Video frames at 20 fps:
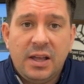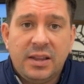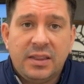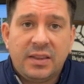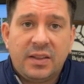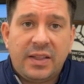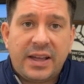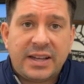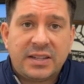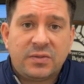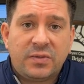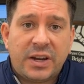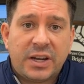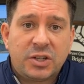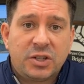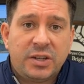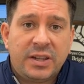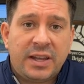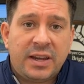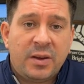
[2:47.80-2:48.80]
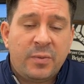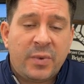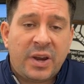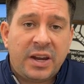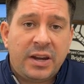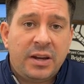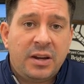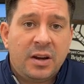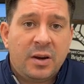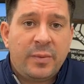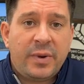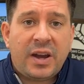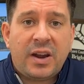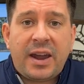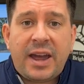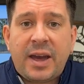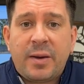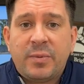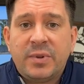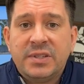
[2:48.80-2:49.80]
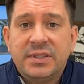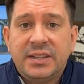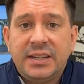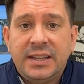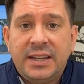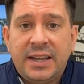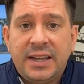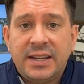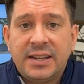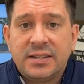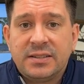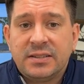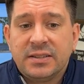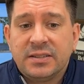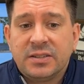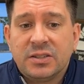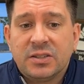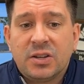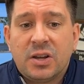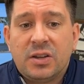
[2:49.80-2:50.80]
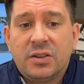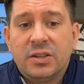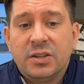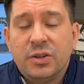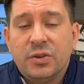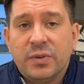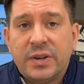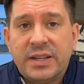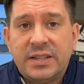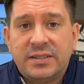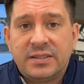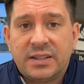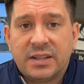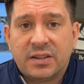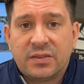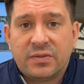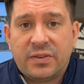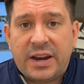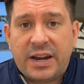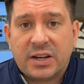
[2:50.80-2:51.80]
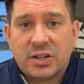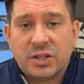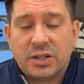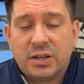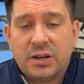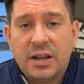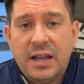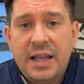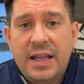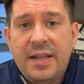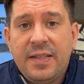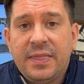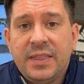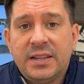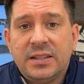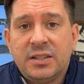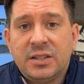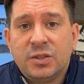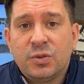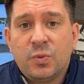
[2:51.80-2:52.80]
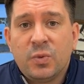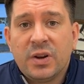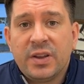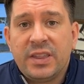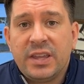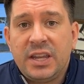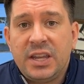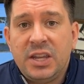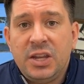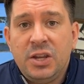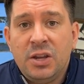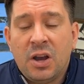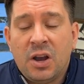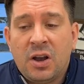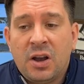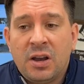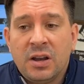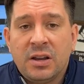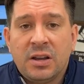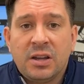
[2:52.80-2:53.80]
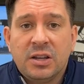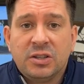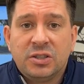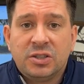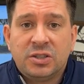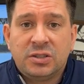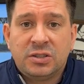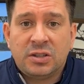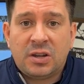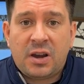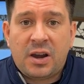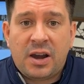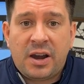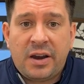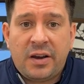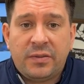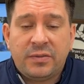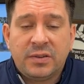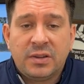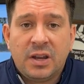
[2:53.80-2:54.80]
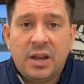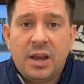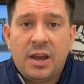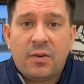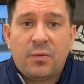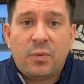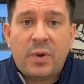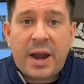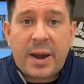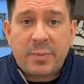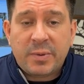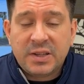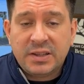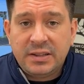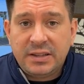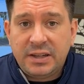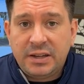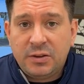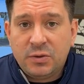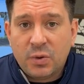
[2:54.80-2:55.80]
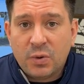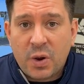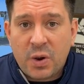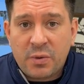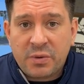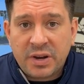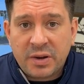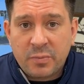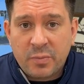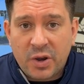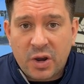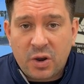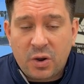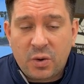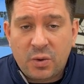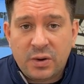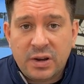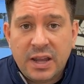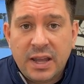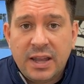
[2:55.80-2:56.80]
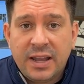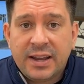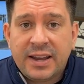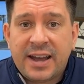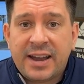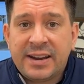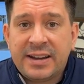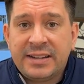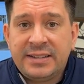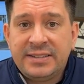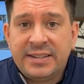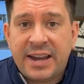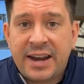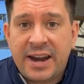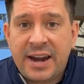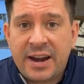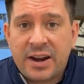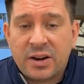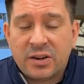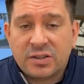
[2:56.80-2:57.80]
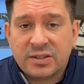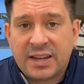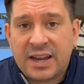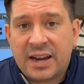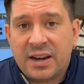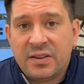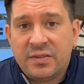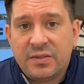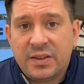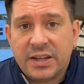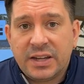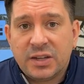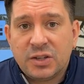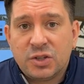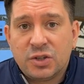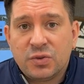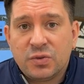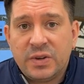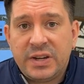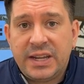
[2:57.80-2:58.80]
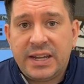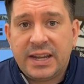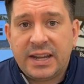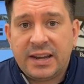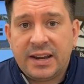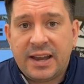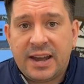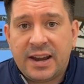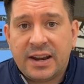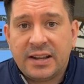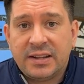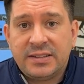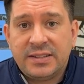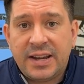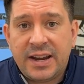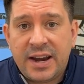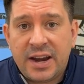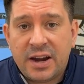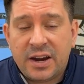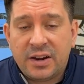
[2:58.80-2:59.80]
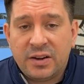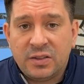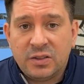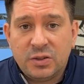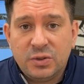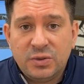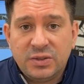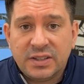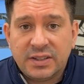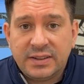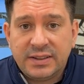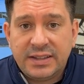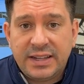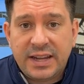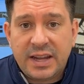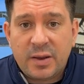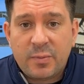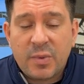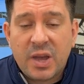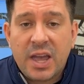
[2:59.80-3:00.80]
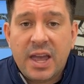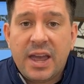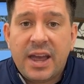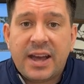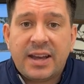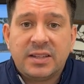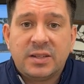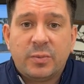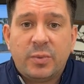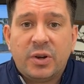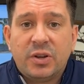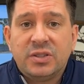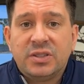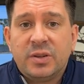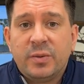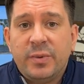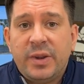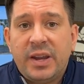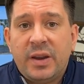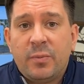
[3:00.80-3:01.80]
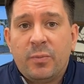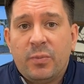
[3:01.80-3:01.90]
The last fracture that you might hear about happens in kids. This is called a green stick fracture. This is where the young, soft, rapidly growing bone kind of tears, kind of like a tree can kind of tear and lose a limb, as opposed to being